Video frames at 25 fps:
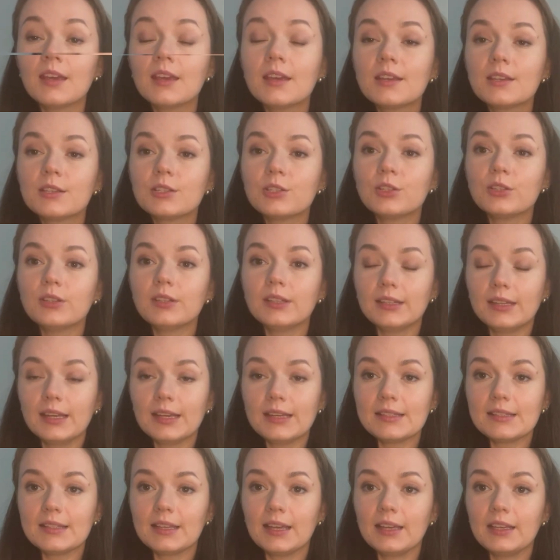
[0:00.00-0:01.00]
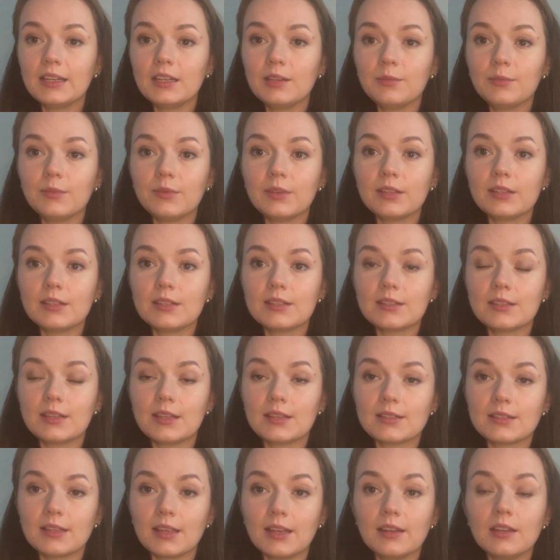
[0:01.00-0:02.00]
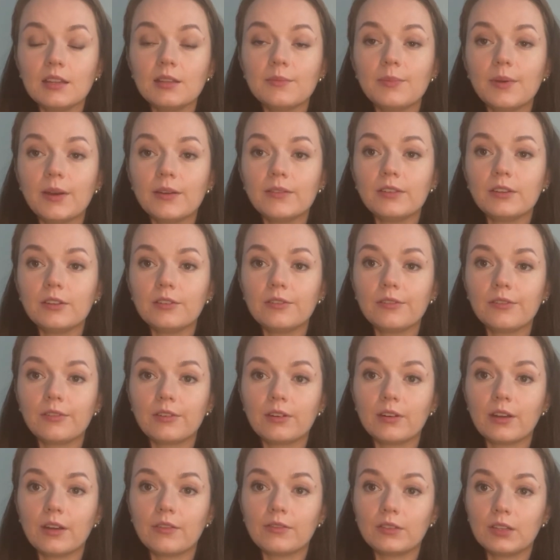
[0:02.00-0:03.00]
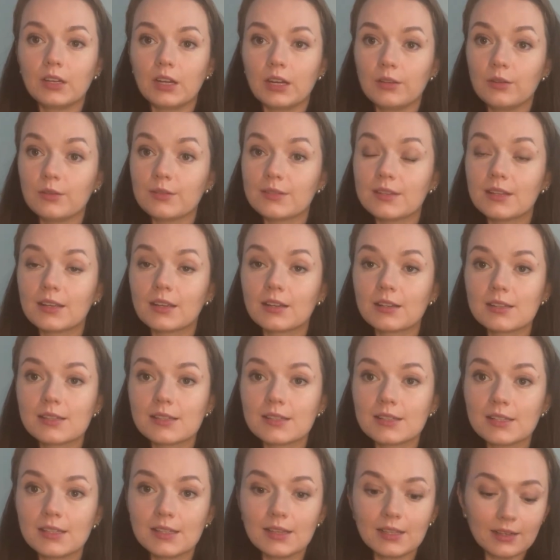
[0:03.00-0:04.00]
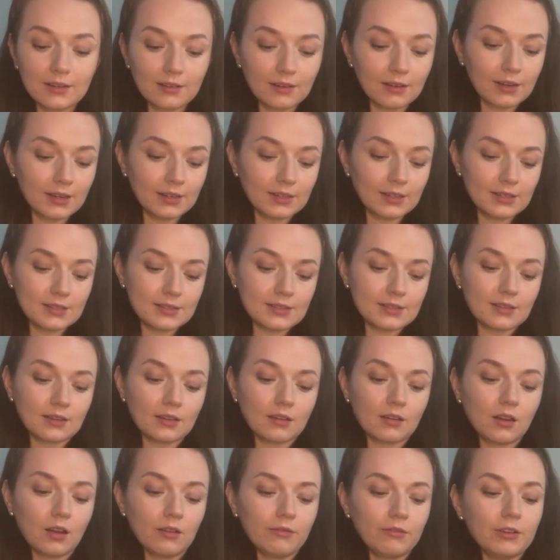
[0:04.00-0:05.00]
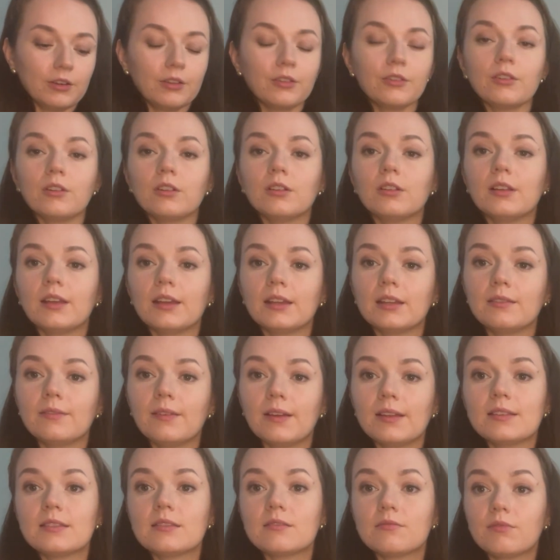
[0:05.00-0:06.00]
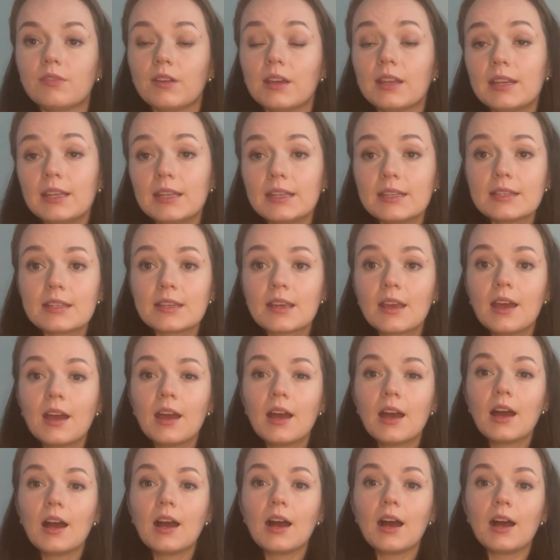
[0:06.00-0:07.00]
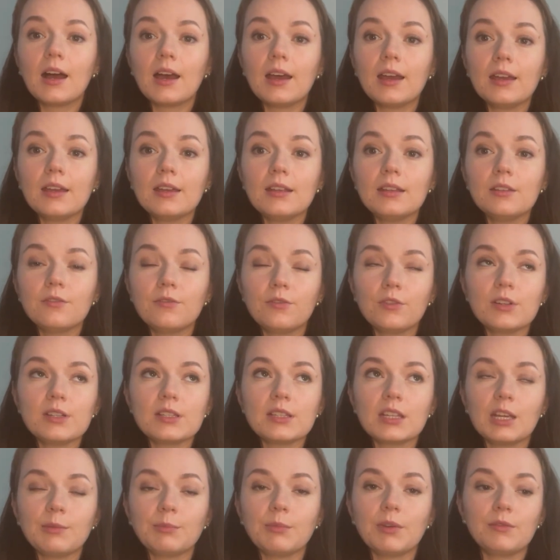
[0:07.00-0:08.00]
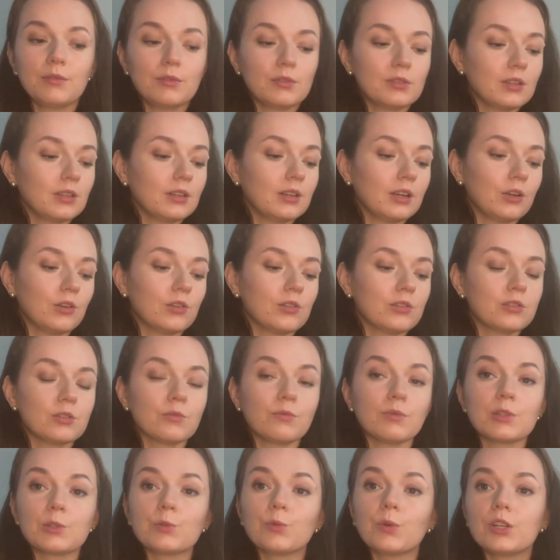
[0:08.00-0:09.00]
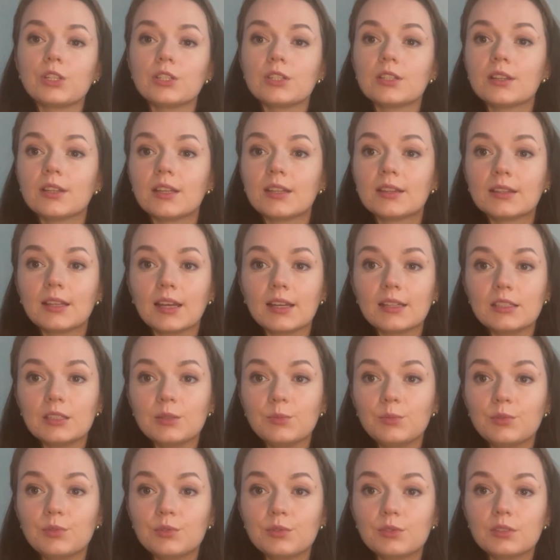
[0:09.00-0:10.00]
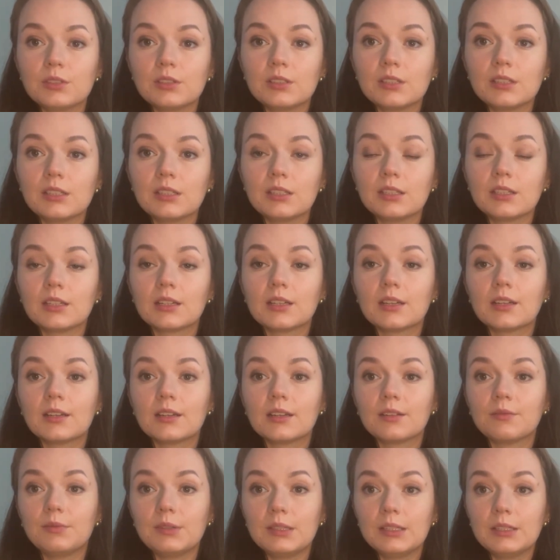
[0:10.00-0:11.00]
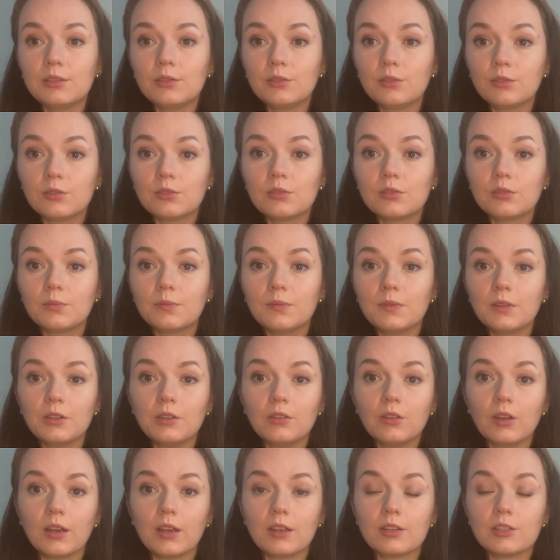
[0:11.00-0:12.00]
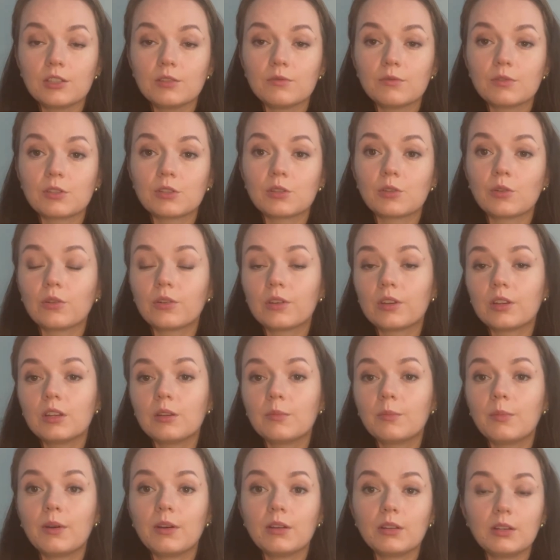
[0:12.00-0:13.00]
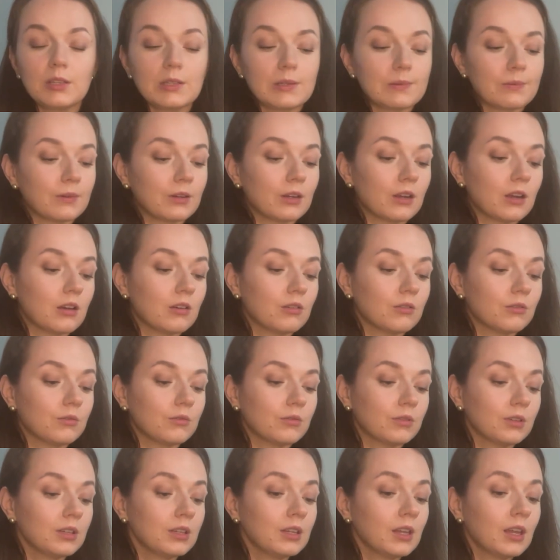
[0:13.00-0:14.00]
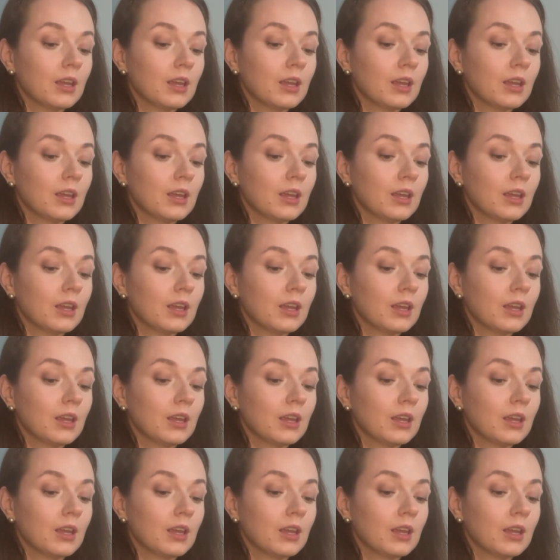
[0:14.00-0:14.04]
So the next item is the setting powder for after I use the concealer, and it's the CoverGirl Advanced Radiance. The first time I used it, I also was watching the Tati Beauty YouTube video, and she was talking about this one, how good